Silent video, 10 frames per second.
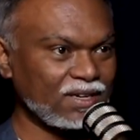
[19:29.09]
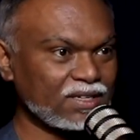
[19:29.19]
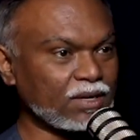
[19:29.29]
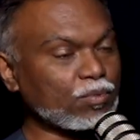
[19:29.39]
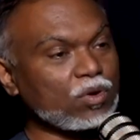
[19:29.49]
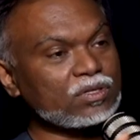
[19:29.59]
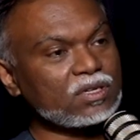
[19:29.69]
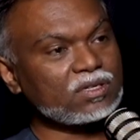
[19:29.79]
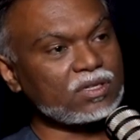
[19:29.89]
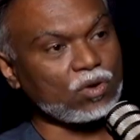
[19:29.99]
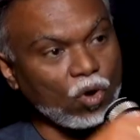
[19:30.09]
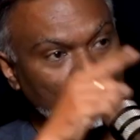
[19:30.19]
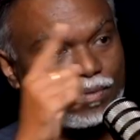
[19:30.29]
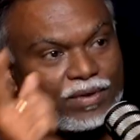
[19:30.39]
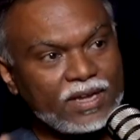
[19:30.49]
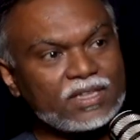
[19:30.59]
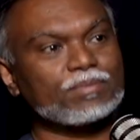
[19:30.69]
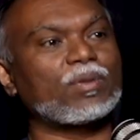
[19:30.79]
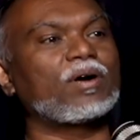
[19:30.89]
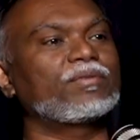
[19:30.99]
Subconscious is always
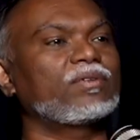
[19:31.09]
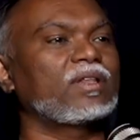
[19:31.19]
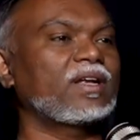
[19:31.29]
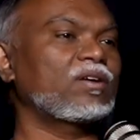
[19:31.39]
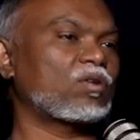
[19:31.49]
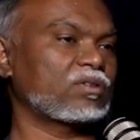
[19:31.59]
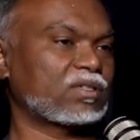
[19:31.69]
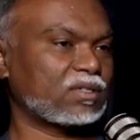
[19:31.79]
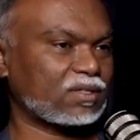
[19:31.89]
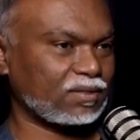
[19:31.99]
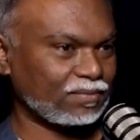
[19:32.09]
powerful than conscious.